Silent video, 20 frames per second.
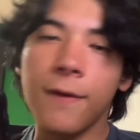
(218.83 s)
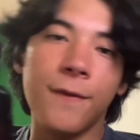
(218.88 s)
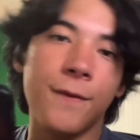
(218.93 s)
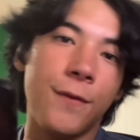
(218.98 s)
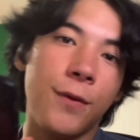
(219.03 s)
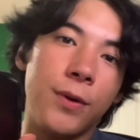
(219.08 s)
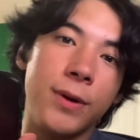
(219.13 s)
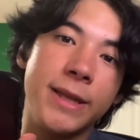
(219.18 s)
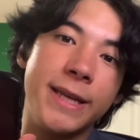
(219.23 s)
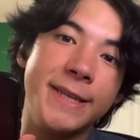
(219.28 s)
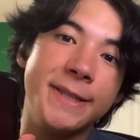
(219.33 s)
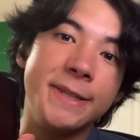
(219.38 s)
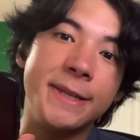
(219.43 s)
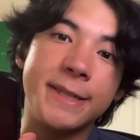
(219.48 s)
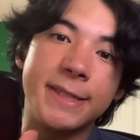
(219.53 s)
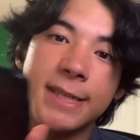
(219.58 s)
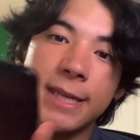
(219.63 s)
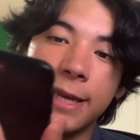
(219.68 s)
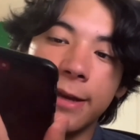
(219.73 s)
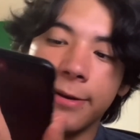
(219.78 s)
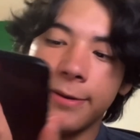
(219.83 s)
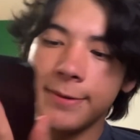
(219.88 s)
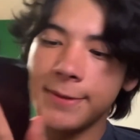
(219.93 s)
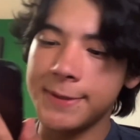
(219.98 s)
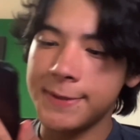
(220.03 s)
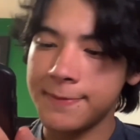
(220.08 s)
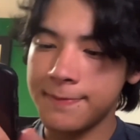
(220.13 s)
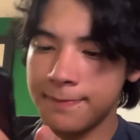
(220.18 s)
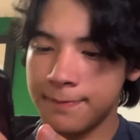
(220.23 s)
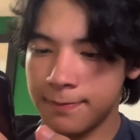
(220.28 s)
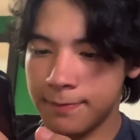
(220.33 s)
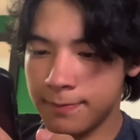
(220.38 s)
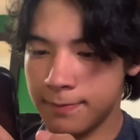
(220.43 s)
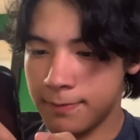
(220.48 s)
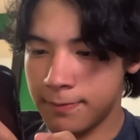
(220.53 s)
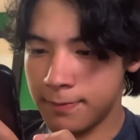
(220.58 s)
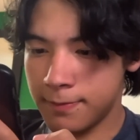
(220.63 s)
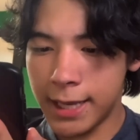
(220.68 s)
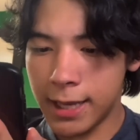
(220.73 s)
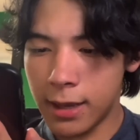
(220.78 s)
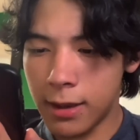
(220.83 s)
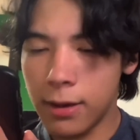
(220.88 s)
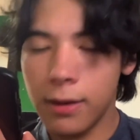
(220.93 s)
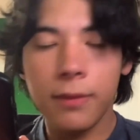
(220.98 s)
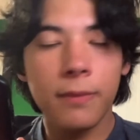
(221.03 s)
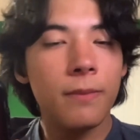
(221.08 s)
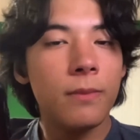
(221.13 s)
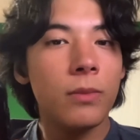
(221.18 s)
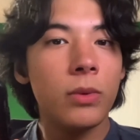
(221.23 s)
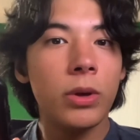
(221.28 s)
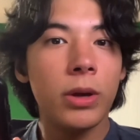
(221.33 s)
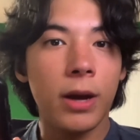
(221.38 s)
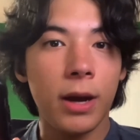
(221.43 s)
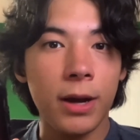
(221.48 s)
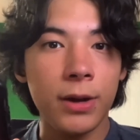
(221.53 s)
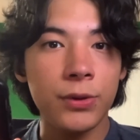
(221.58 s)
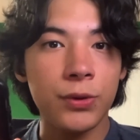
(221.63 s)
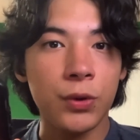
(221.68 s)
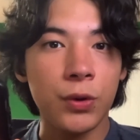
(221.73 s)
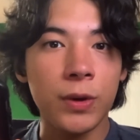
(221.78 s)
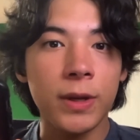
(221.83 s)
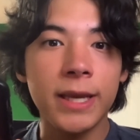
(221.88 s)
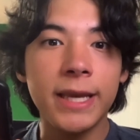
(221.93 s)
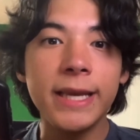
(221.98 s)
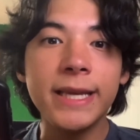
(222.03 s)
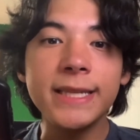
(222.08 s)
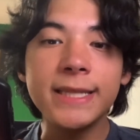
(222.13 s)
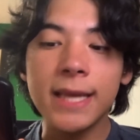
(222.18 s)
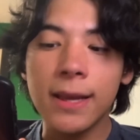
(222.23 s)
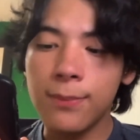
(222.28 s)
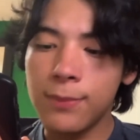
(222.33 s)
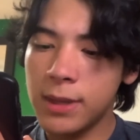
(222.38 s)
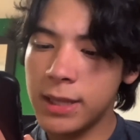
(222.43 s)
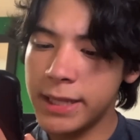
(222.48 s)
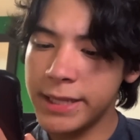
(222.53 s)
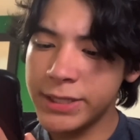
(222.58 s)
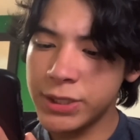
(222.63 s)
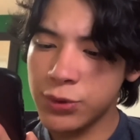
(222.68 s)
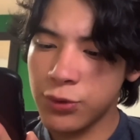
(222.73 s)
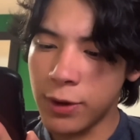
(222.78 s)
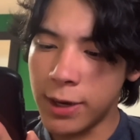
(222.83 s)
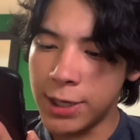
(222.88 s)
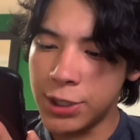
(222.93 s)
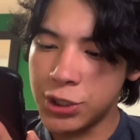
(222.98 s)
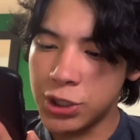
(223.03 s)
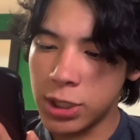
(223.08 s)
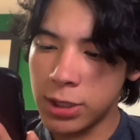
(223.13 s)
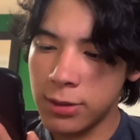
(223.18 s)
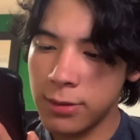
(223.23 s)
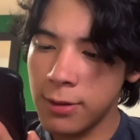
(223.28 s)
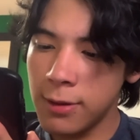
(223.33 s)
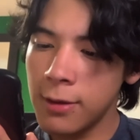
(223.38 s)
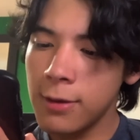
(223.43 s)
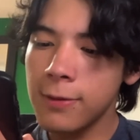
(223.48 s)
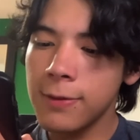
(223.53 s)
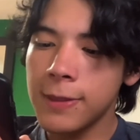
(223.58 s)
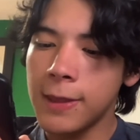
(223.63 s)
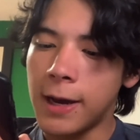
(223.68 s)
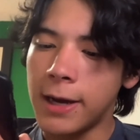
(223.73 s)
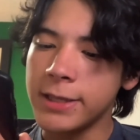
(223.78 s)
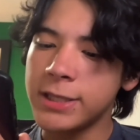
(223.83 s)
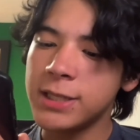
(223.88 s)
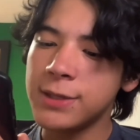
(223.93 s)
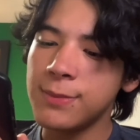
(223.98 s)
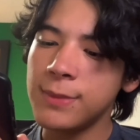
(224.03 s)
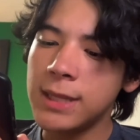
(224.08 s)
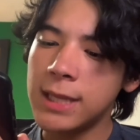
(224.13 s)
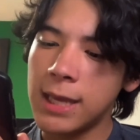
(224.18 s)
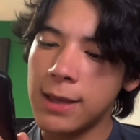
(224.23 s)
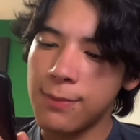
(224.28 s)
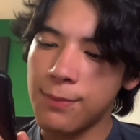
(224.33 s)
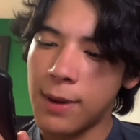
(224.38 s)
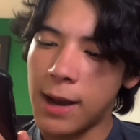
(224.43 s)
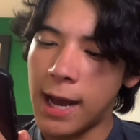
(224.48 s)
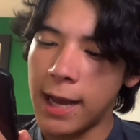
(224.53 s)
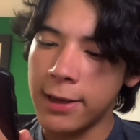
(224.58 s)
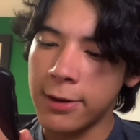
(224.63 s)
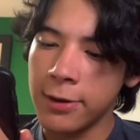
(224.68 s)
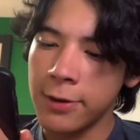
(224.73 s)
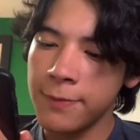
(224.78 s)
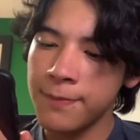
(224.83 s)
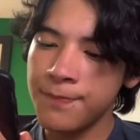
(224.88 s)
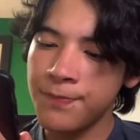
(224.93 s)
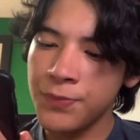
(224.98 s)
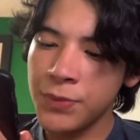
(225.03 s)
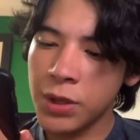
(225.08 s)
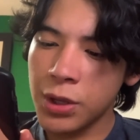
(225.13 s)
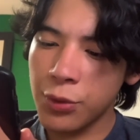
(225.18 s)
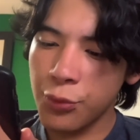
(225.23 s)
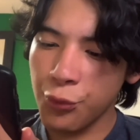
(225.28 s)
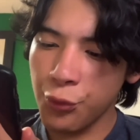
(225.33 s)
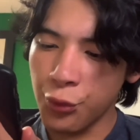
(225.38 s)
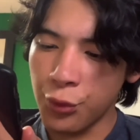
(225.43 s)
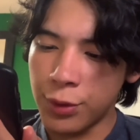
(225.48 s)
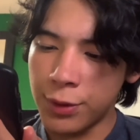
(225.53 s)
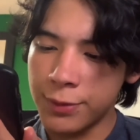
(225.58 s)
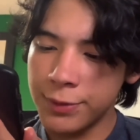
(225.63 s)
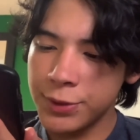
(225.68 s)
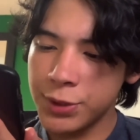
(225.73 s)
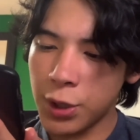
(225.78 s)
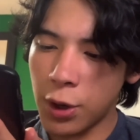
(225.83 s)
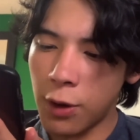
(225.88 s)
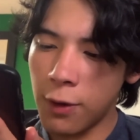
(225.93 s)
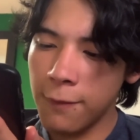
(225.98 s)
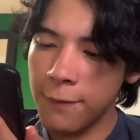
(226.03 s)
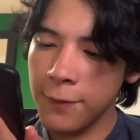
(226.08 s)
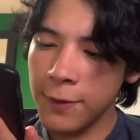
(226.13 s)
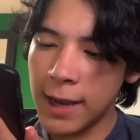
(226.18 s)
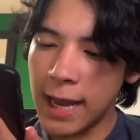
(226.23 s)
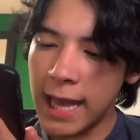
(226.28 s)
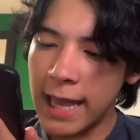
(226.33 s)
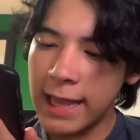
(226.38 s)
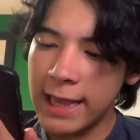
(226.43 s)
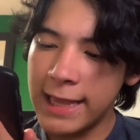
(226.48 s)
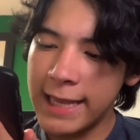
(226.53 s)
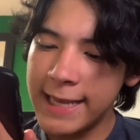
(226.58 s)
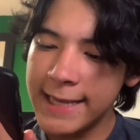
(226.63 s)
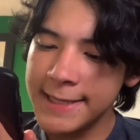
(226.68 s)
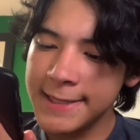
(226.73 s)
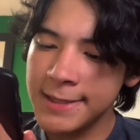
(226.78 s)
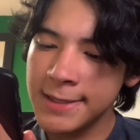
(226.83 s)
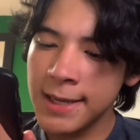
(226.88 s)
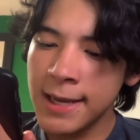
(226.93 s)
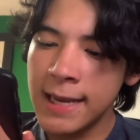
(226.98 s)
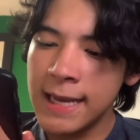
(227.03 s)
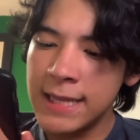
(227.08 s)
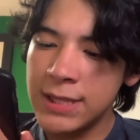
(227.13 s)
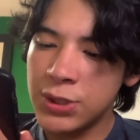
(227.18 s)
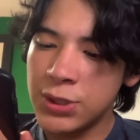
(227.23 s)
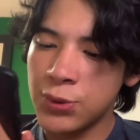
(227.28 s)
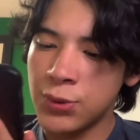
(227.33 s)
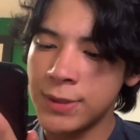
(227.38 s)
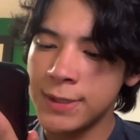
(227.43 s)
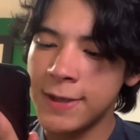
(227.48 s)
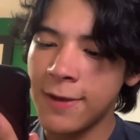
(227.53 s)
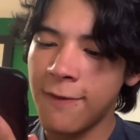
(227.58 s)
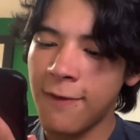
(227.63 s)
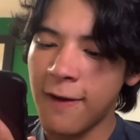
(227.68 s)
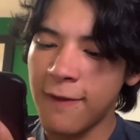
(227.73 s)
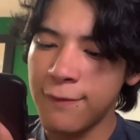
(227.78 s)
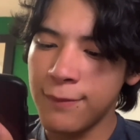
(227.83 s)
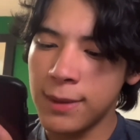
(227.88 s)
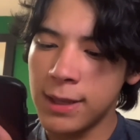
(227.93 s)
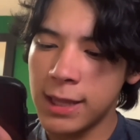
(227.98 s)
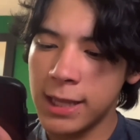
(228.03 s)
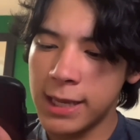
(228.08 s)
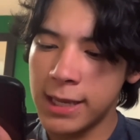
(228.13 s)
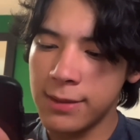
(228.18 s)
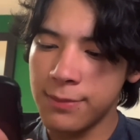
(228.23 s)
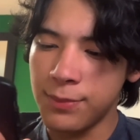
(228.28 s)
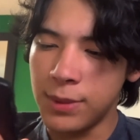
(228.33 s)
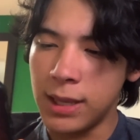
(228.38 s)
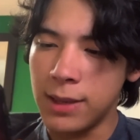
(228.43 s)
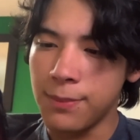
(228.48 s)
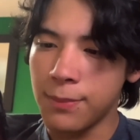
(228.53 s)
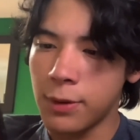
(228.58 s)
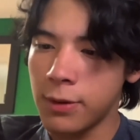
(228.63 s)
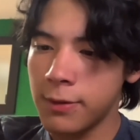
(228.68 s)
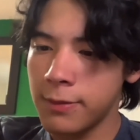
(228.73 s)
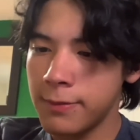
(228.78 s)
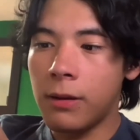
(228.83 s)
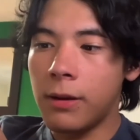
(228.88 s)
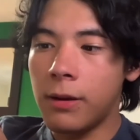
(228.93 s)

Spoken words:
46 years. Under his administration, the Ottoman Empire ruled over at least 25 million people.